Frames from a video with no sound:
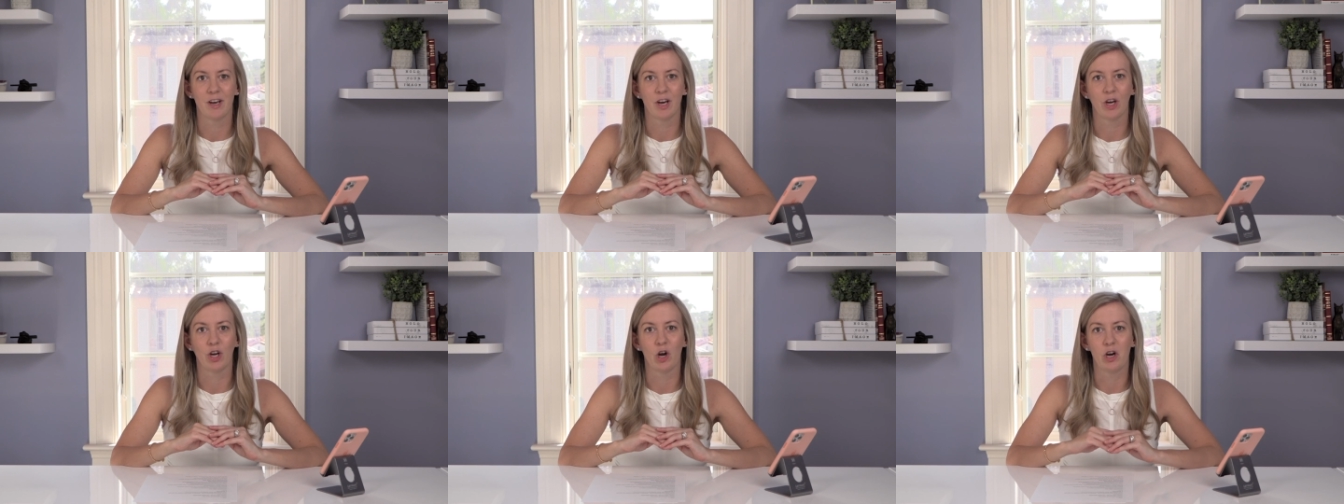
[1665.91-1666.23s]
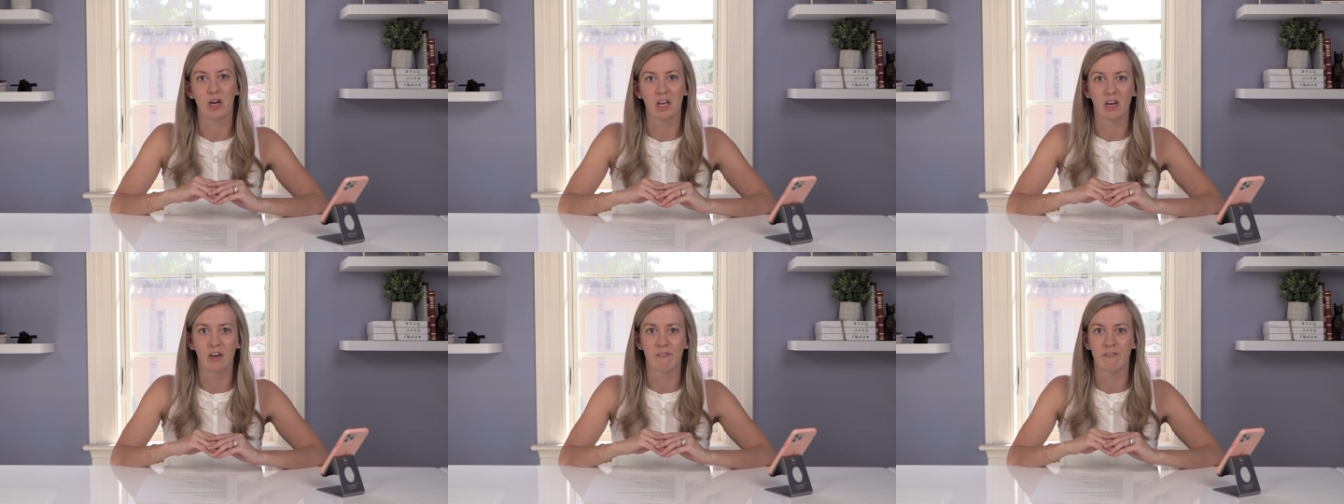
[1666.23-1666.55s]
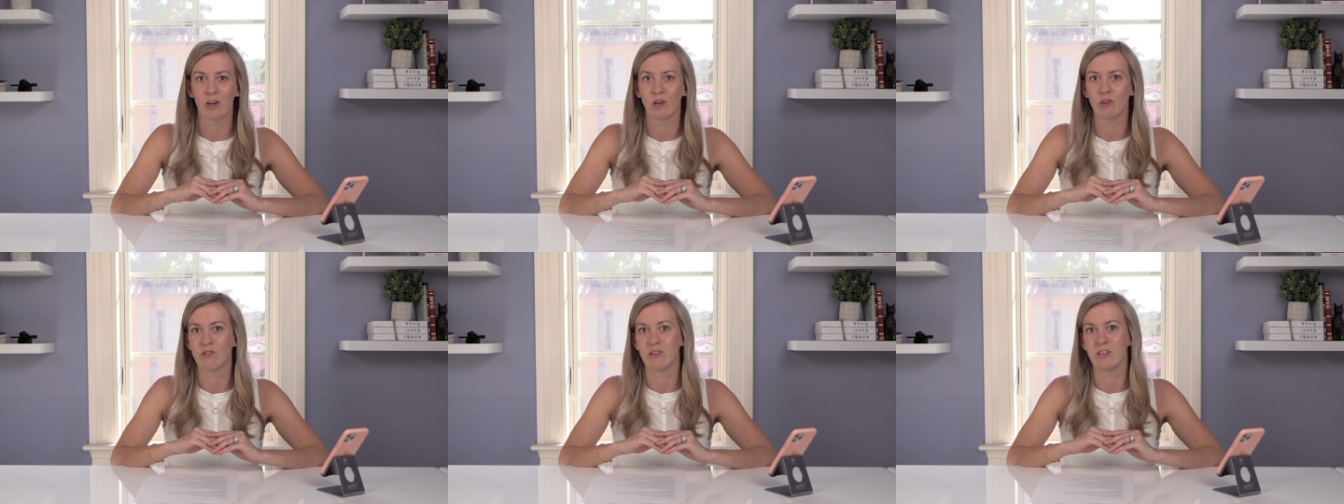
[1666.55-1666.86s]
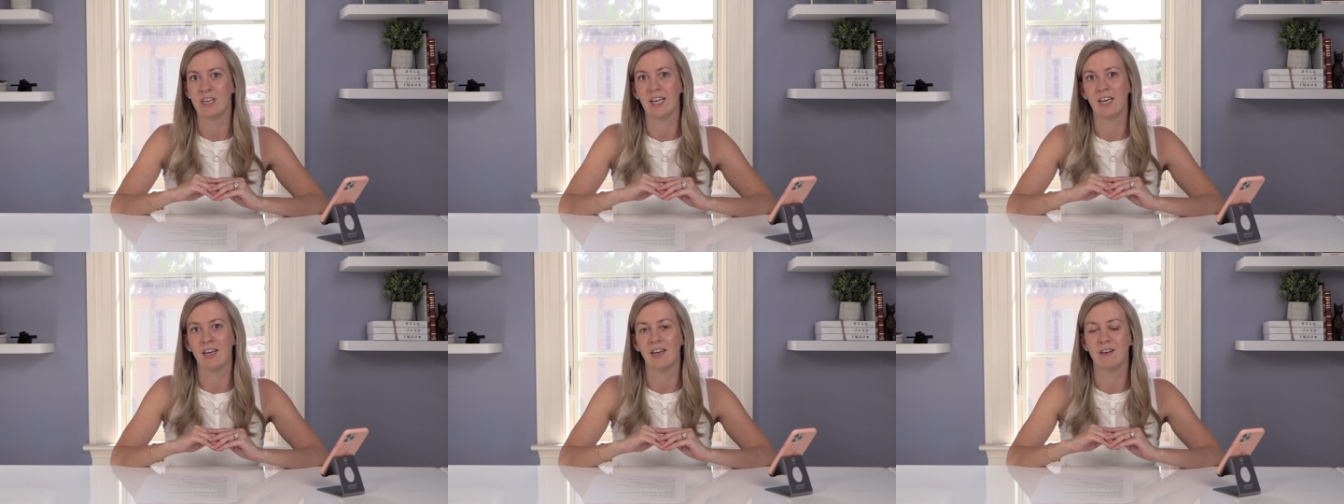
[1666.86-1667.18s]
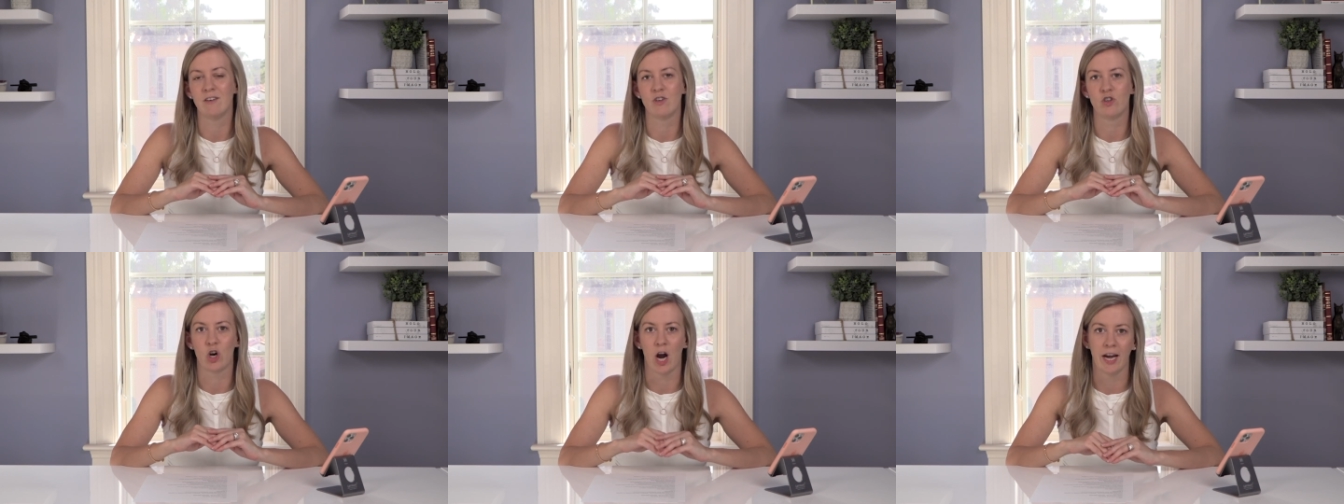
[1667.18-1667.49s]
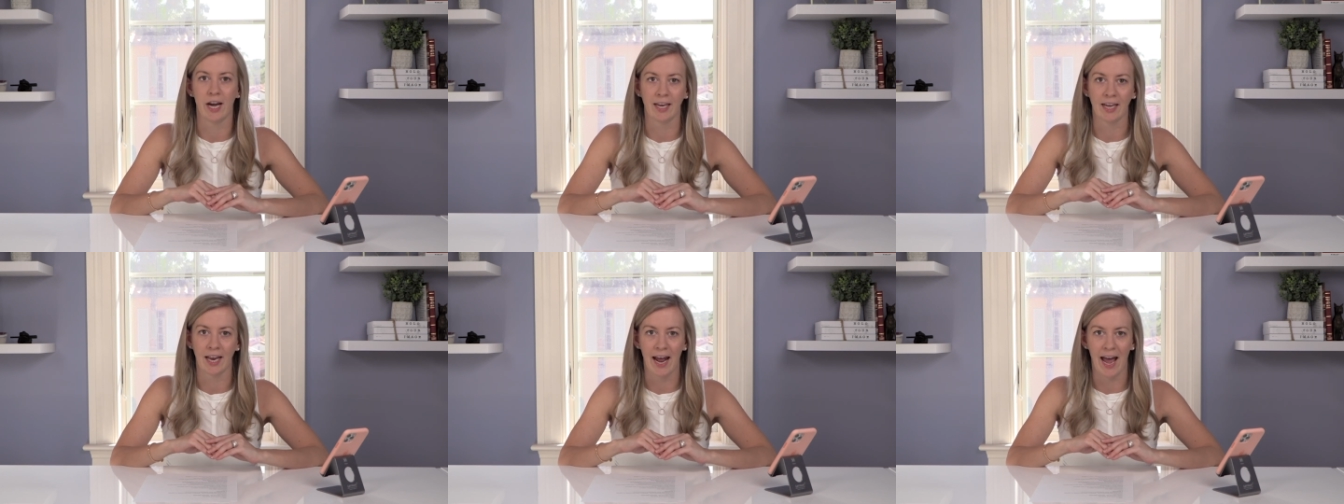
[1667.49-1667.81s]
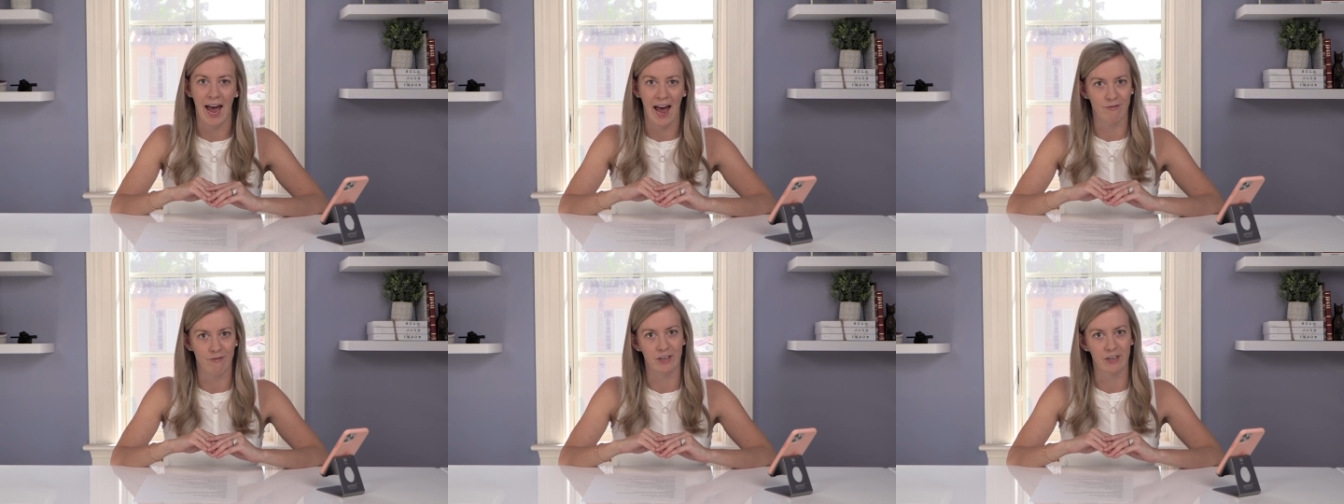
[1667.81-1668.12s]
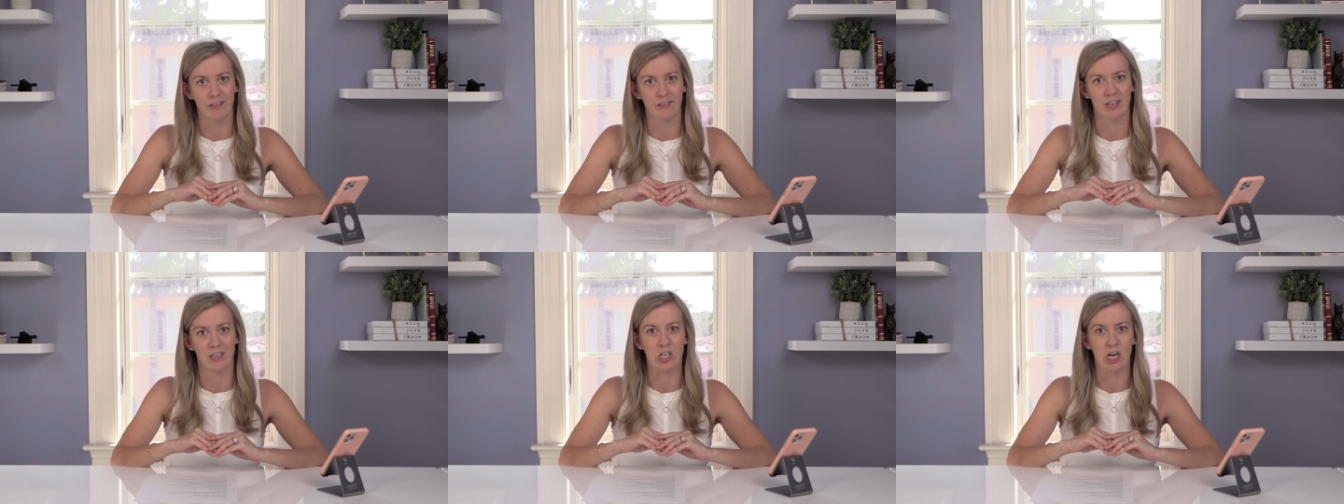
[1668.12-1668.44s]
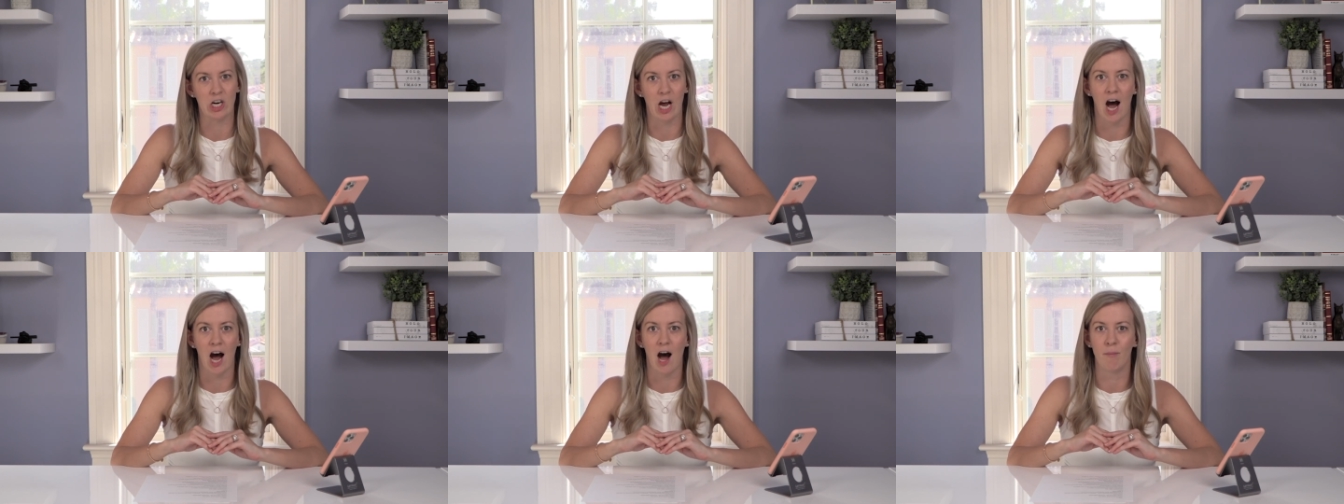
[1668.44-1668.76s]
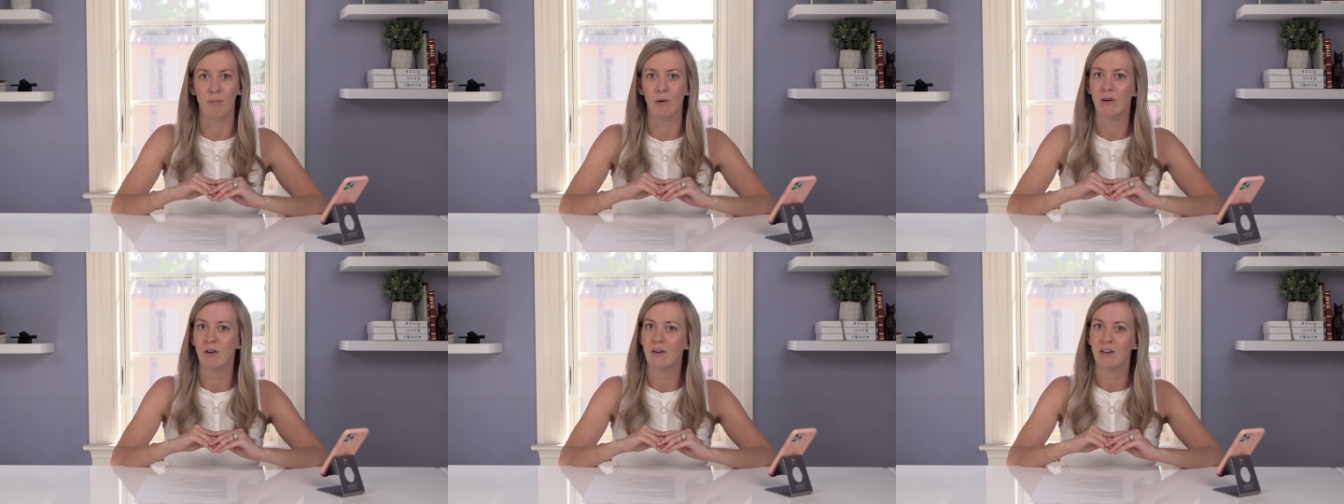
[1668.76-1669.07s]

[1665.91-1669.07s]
going to university, trying to get a half decent job,